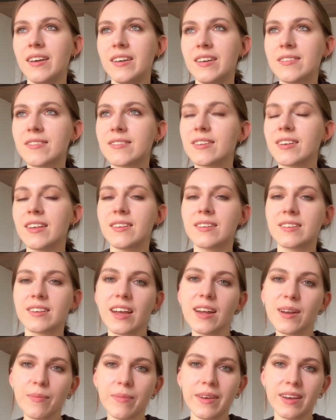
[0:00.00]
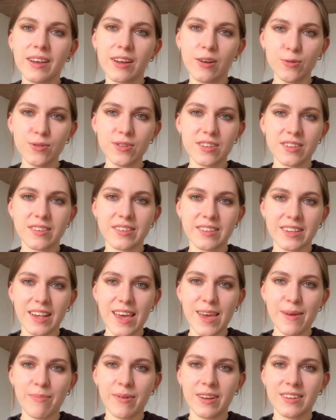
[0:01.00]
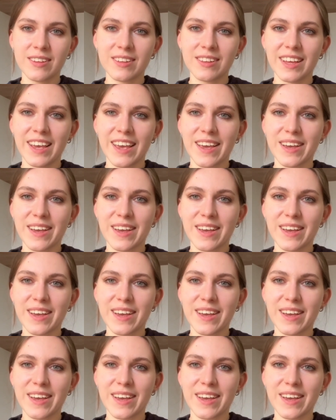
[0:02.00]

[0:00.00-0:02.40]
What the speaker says: it can be a good essay, but